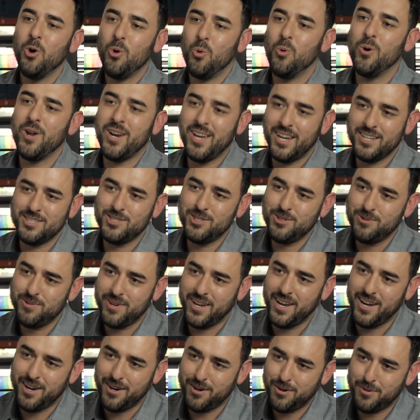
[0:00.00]
what I do
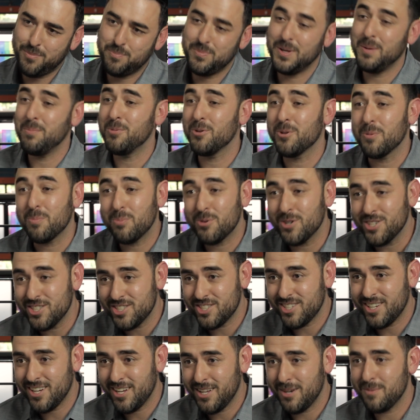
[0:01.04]
now, people
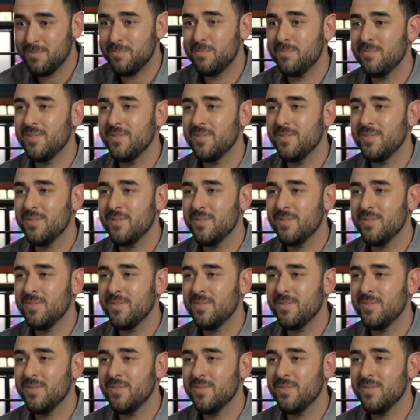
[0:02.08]
appreciate.